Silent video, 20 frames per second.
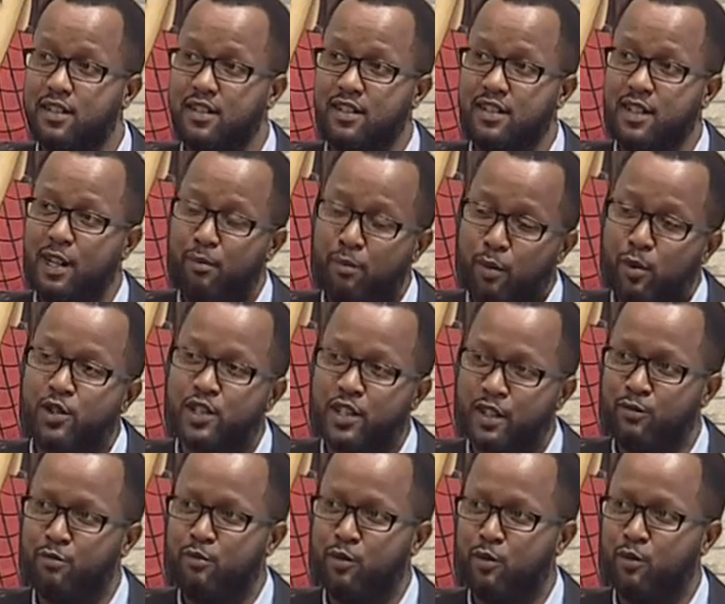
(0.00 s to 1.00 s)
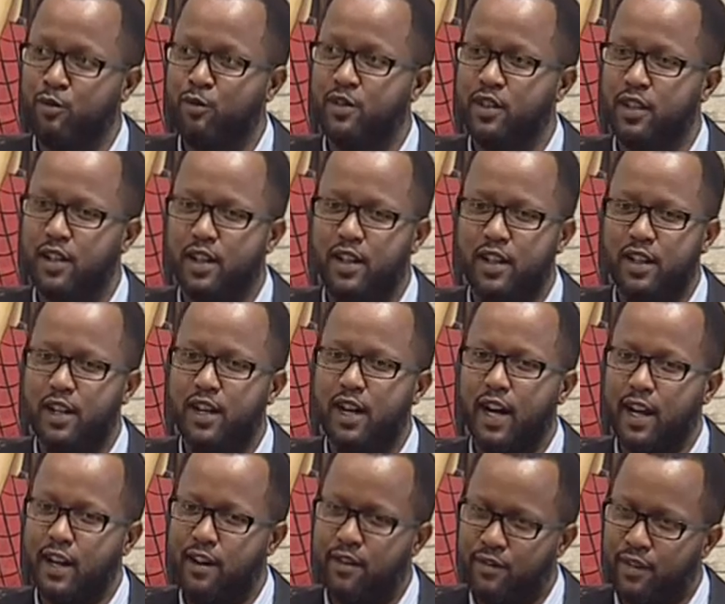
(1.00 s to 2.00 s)
a positive move. Mm.
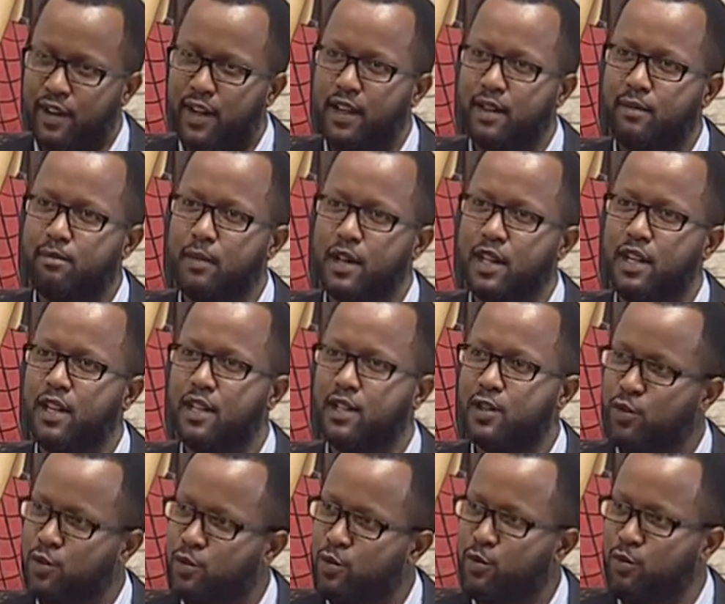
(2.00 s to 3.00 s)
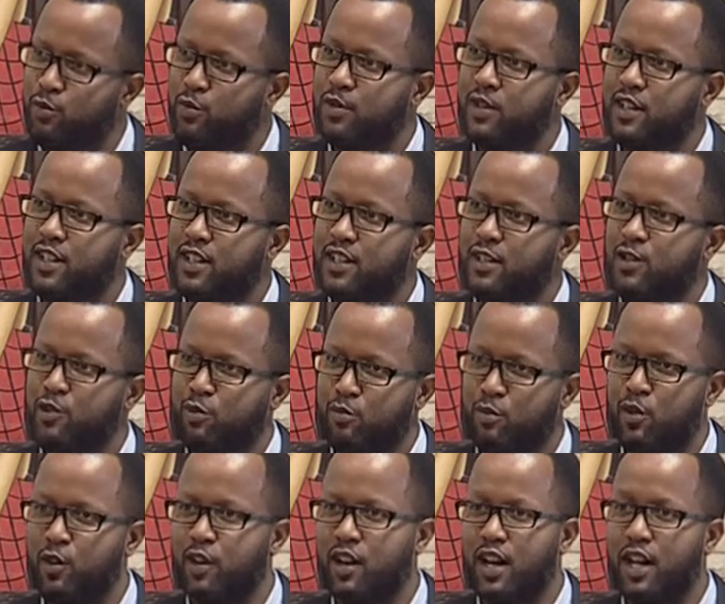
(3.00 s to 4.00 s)
Yeah. If I made it two,
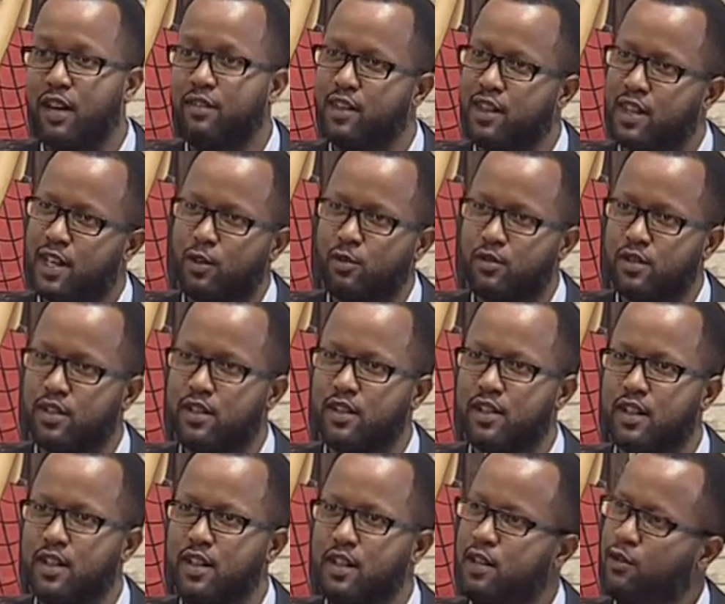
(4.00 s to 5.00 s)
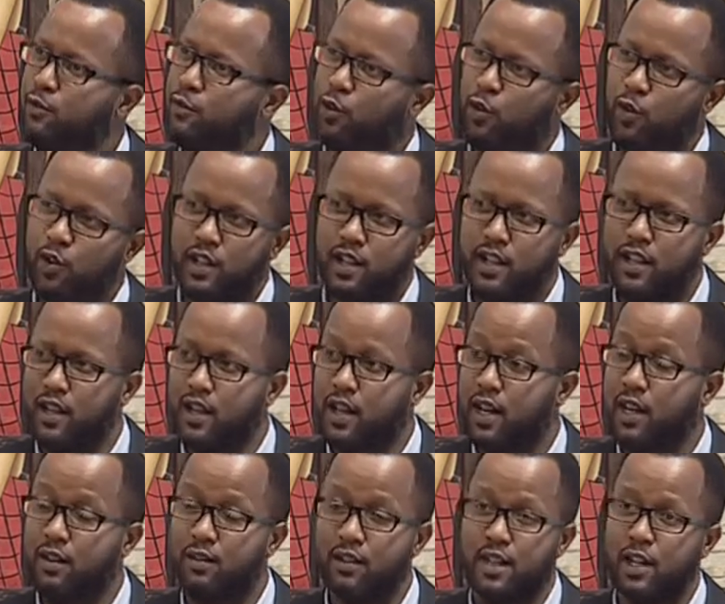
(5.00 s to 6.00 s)
tomorrow I'll have a thousand. The following day I'll
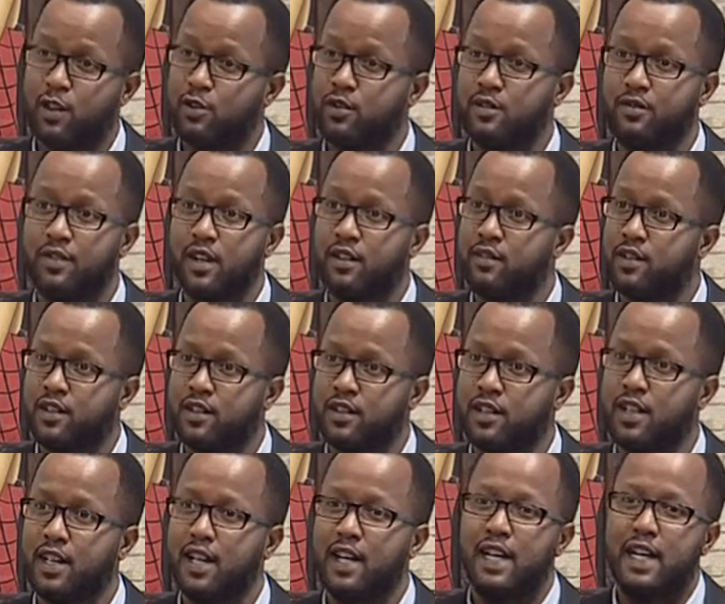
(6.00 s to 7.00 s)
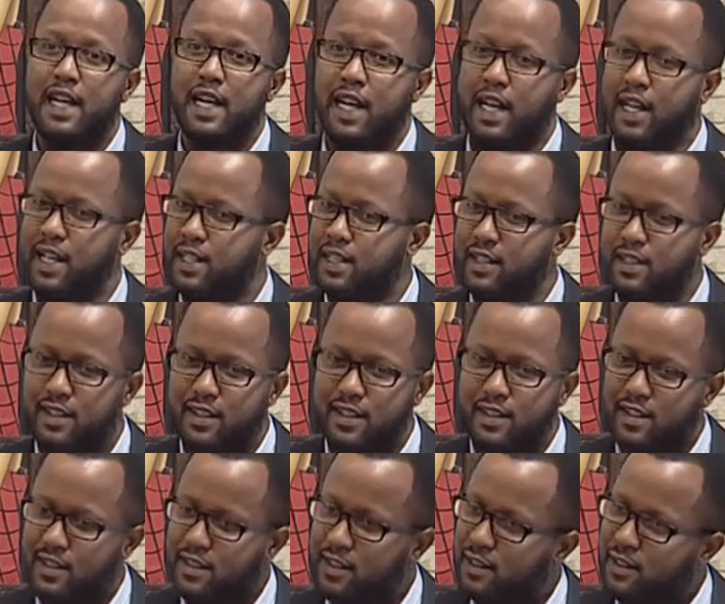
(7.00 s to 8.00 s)
have a thousand five hundred. And
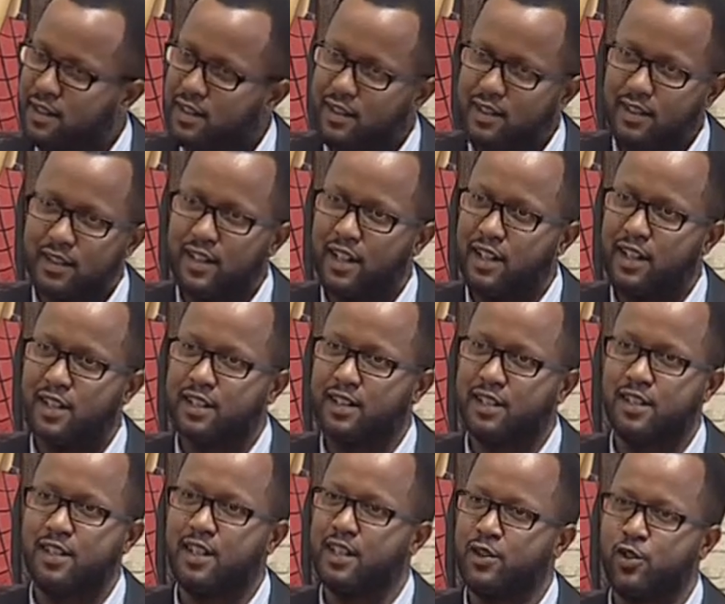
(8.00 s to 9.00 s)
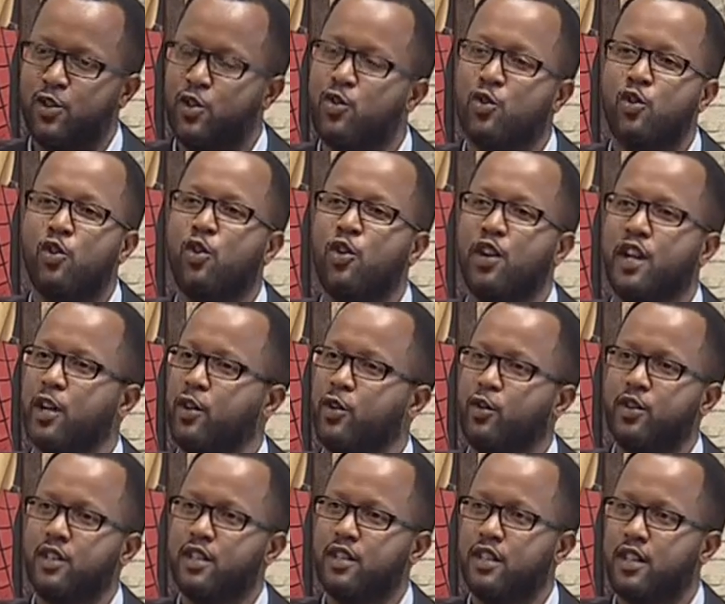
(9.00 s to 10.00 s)
as, as you go on and
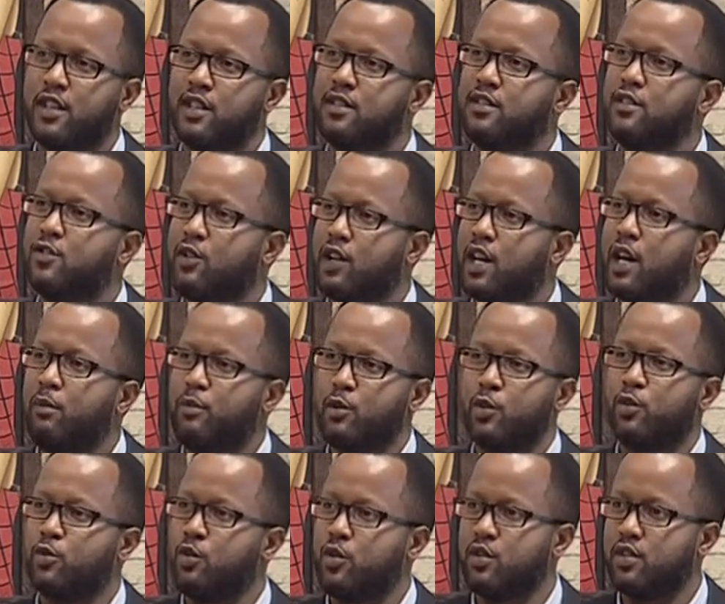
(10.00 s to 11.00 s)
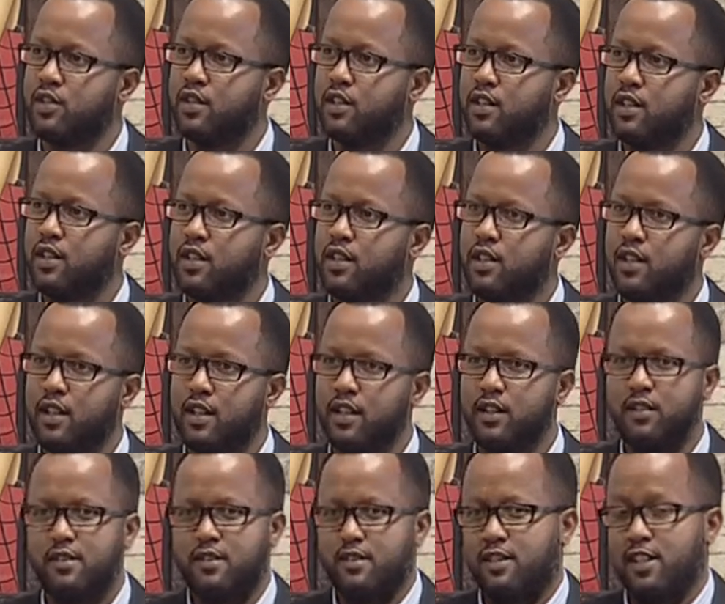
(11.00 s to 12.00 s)
on, then your capital grows. Mm -hmm. And
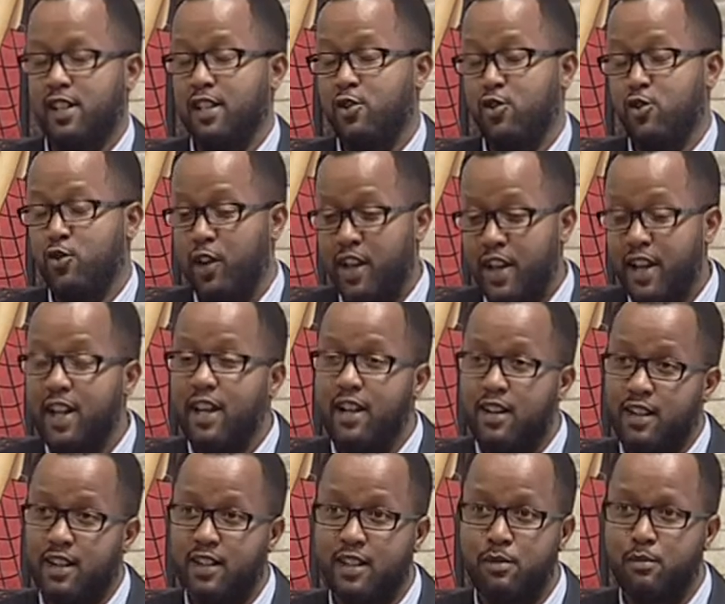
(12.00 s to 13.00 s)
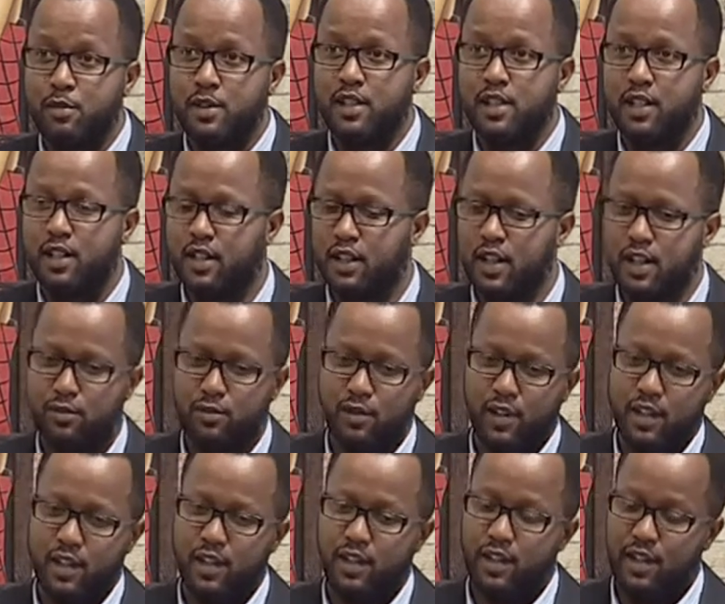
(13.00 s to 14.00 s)
since you're in need 100%, and that's
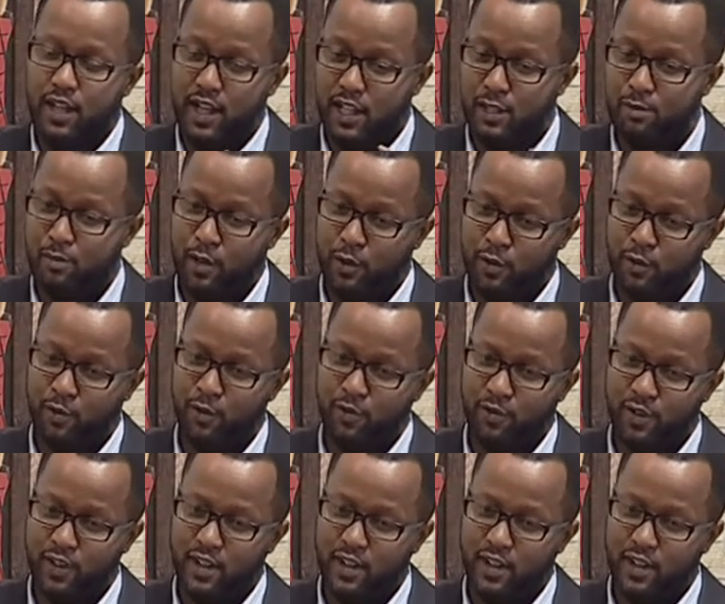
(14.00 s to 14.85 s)
why the aspect of